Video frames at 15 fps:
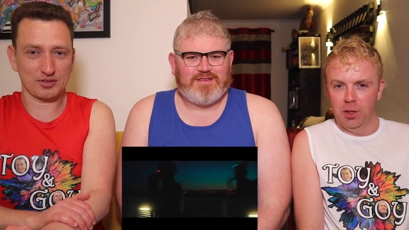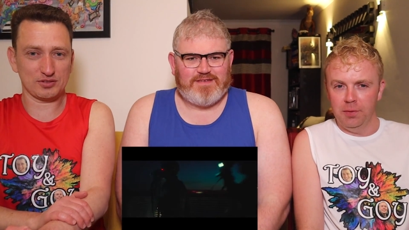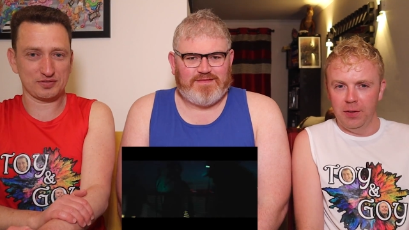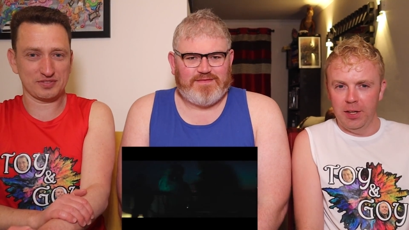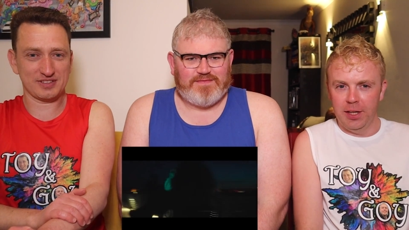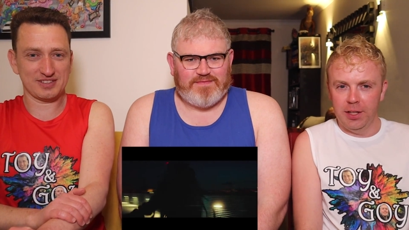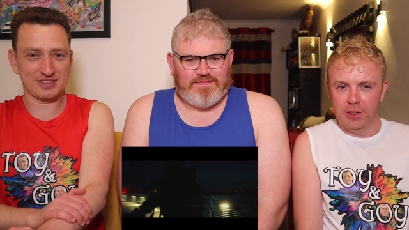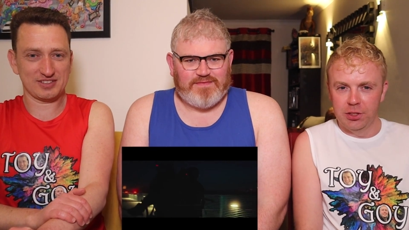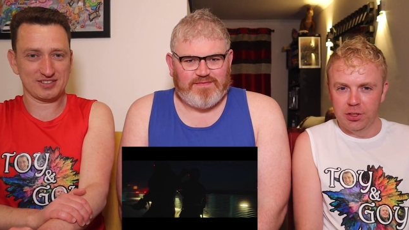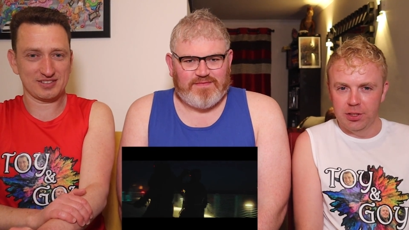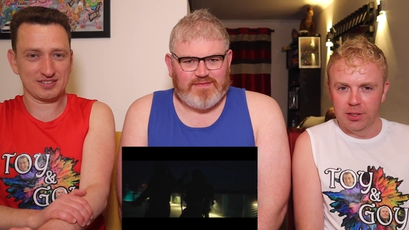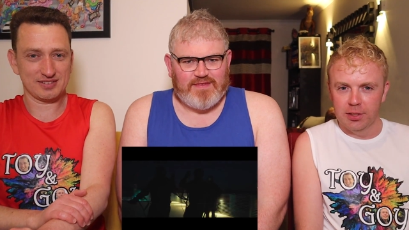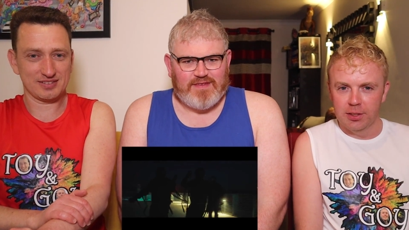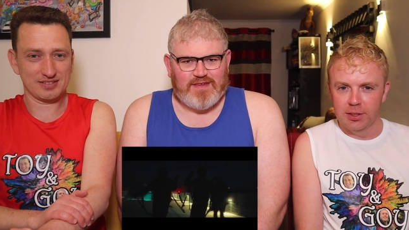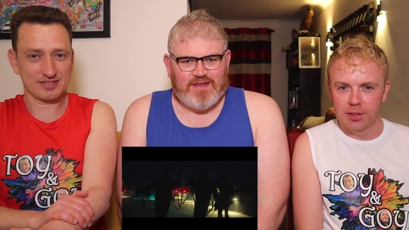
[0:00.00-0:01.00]
Speaker 1: not finished.
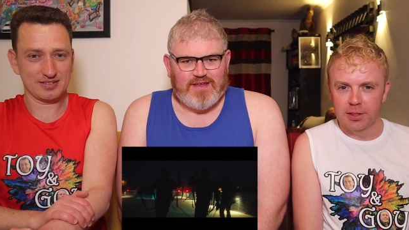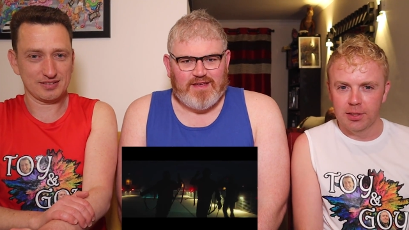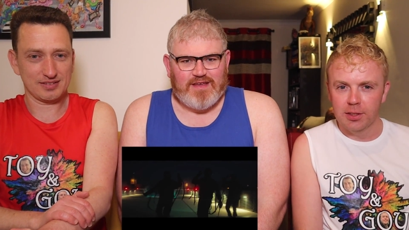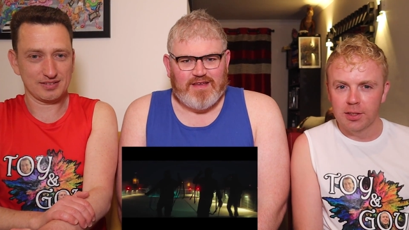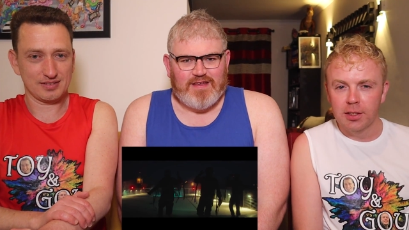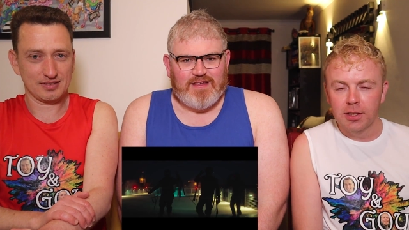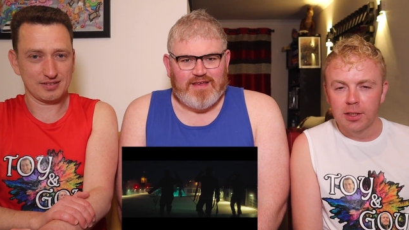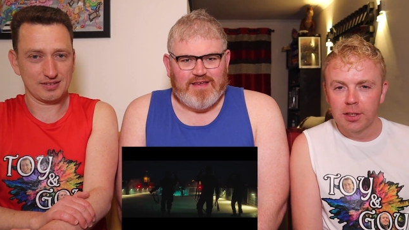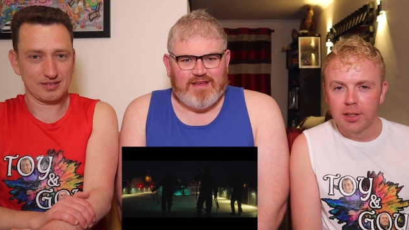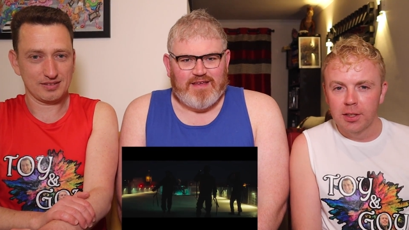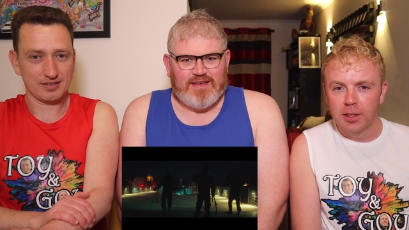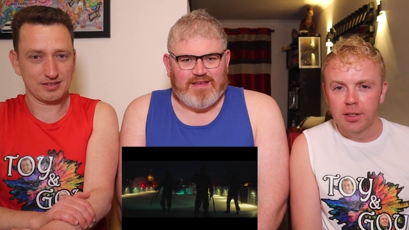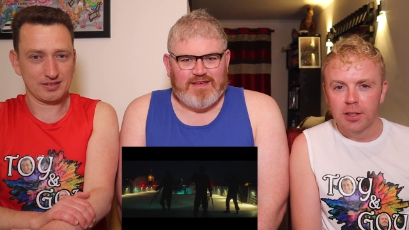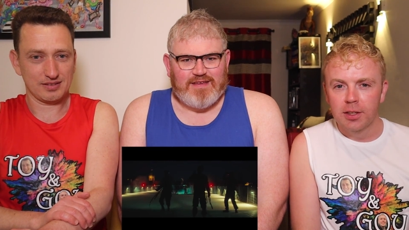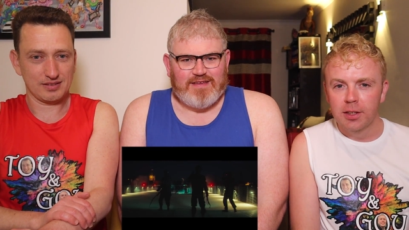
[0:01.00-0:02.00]

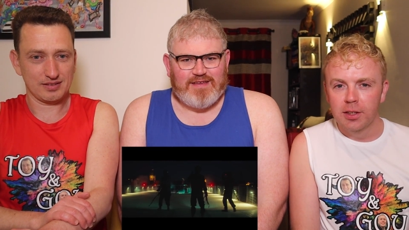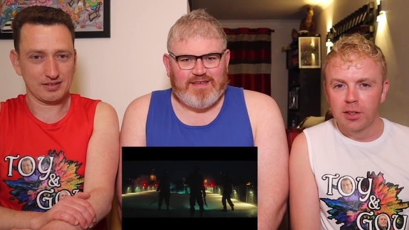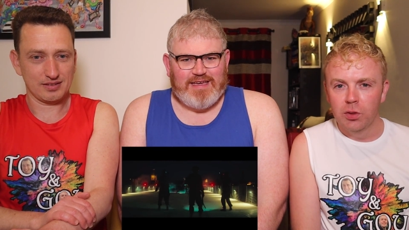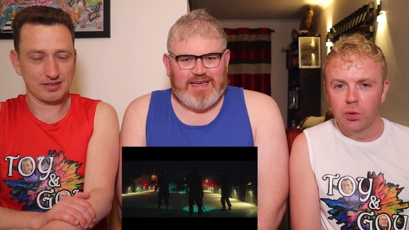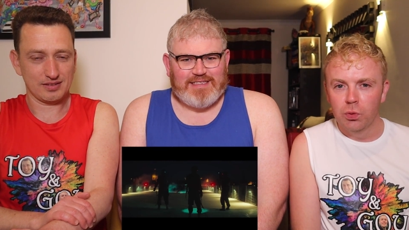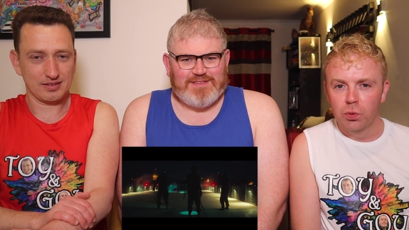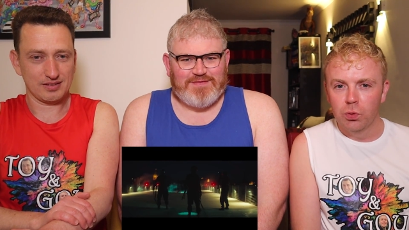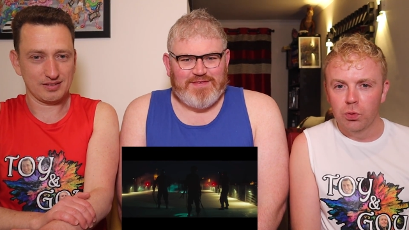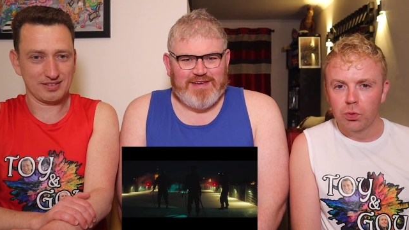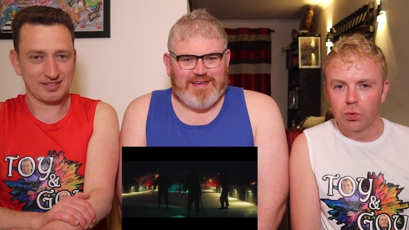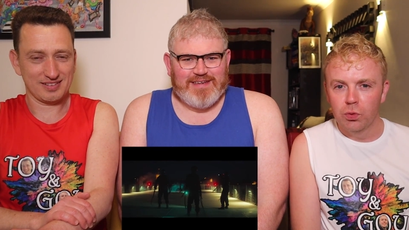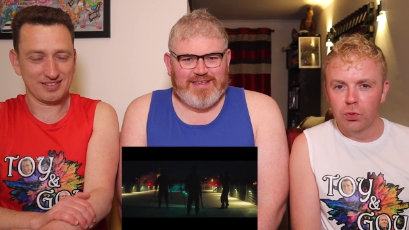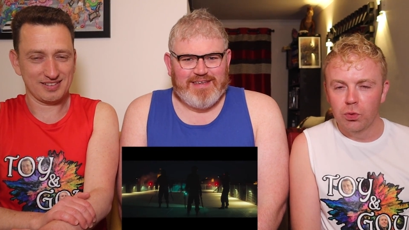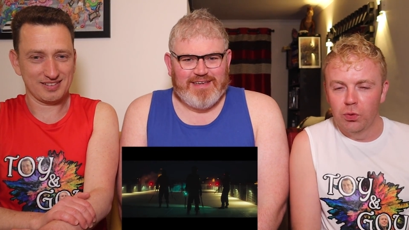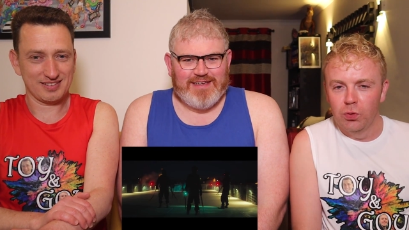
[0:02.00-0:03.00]
It's
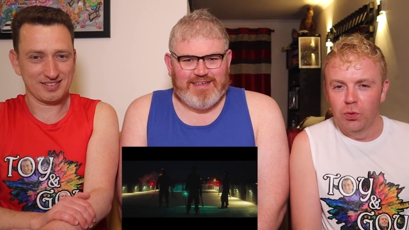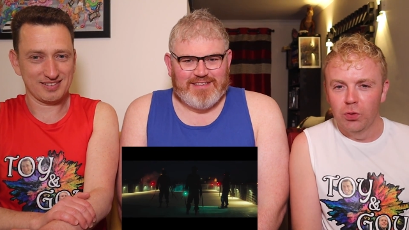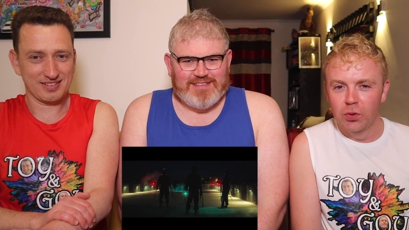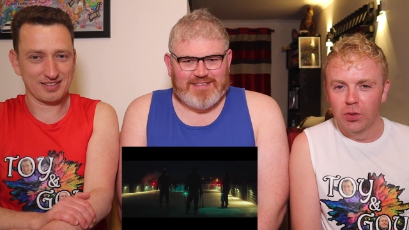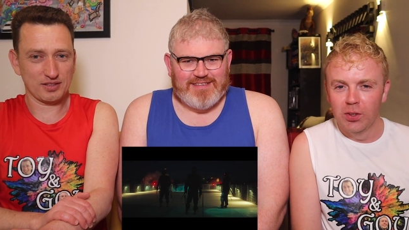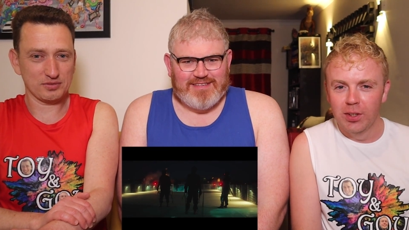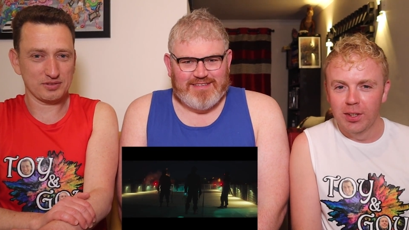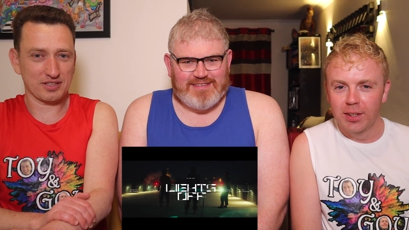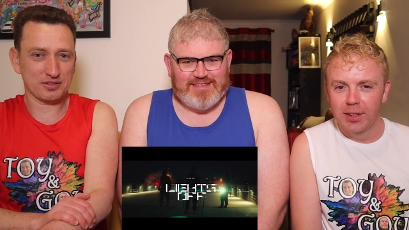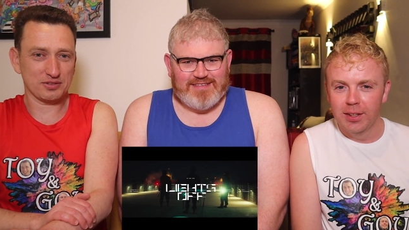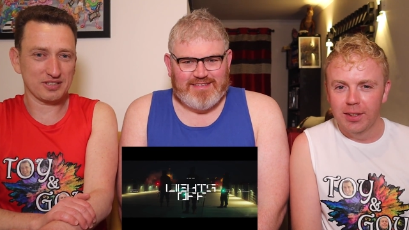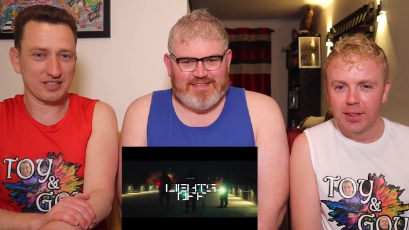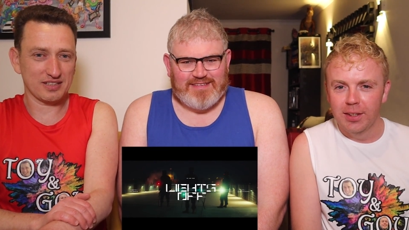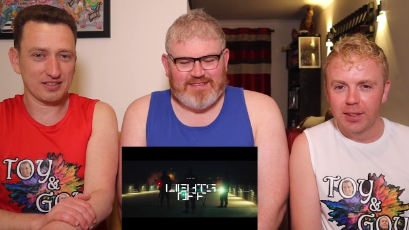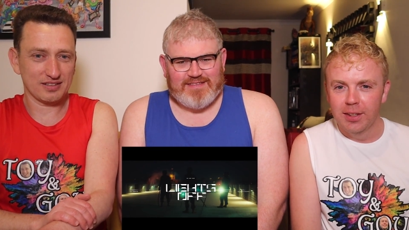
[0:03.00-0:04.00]
finished. Oh, they're
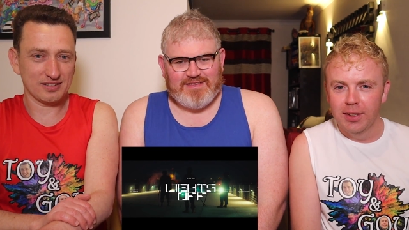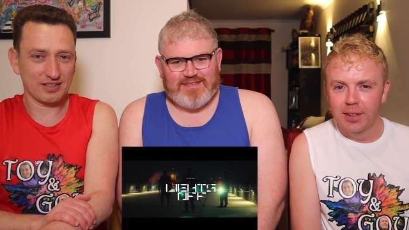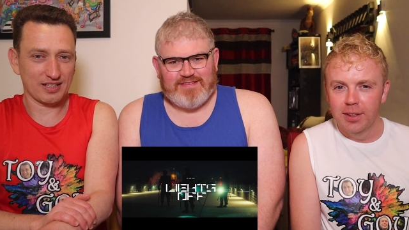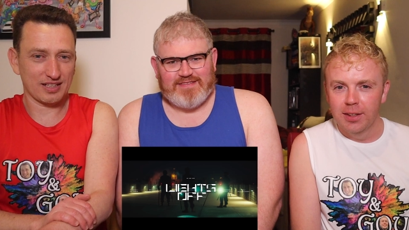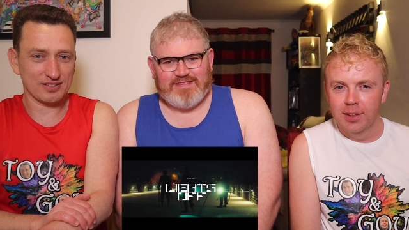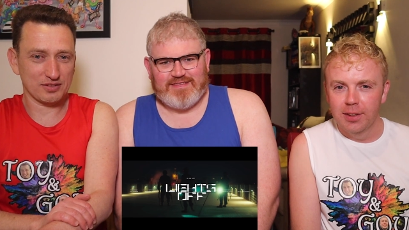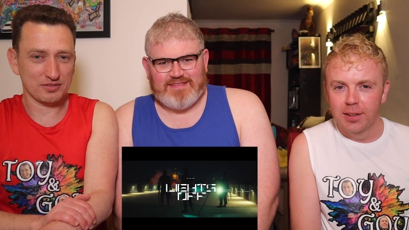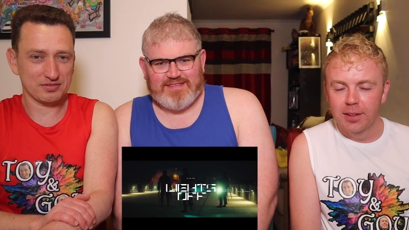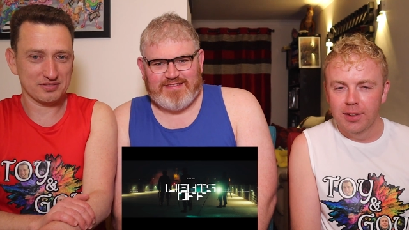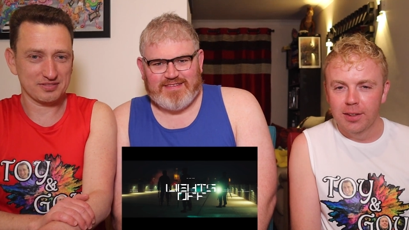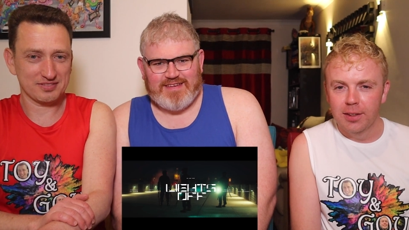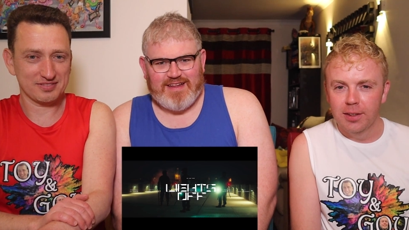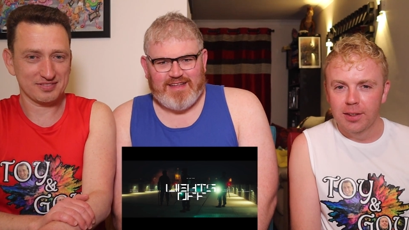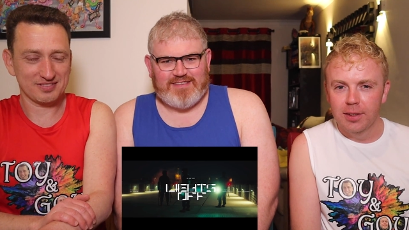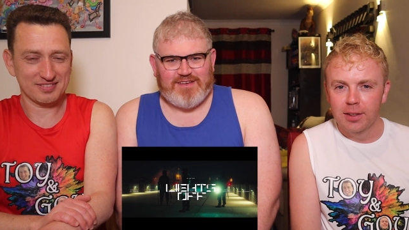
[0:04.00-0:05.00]
not here. Lights off.
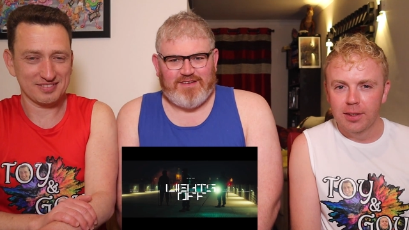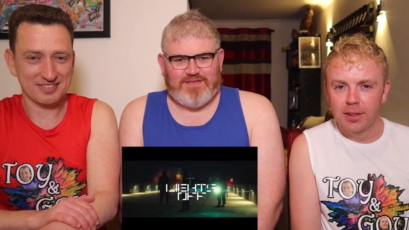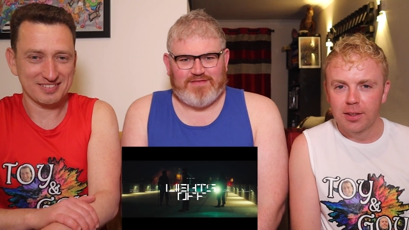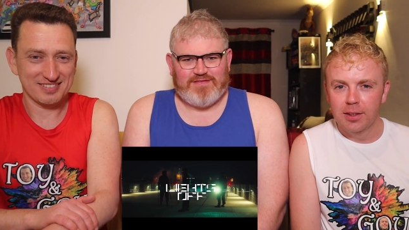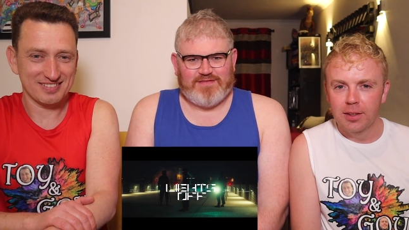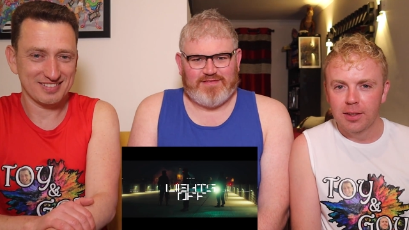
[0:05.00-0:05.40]
Speaker 2: Lights off.